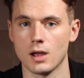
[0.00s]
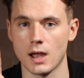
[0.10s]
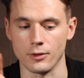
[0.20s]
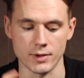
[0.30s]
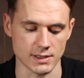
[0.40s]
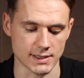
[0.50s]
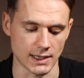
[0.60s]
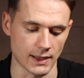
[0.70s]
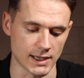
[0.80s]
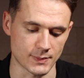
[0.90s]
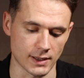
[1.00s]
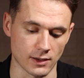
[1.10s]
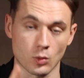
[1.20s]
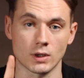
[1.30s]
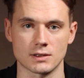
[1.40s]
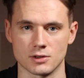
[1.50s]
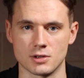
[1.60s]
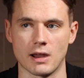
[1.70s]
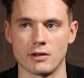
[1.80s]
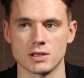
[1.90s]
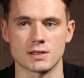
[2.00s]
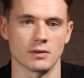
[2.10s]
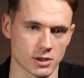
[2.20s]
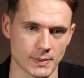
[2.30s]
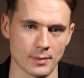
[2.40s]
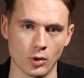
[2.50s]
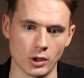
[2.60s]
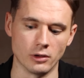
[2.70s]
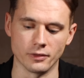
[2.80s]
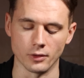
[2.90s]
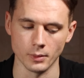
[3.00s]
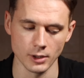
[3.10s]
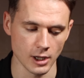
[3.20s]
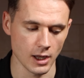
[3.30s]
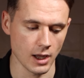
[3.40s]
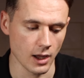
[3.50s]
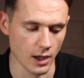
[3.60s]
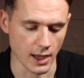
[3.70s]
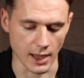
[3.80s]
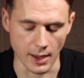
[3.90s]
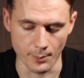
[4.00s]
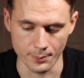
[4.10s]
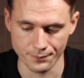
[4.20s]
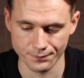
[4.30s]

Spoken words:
And the reason I tell you that is because 1, it's got 2 carriages, so it looks a bit more uniform. And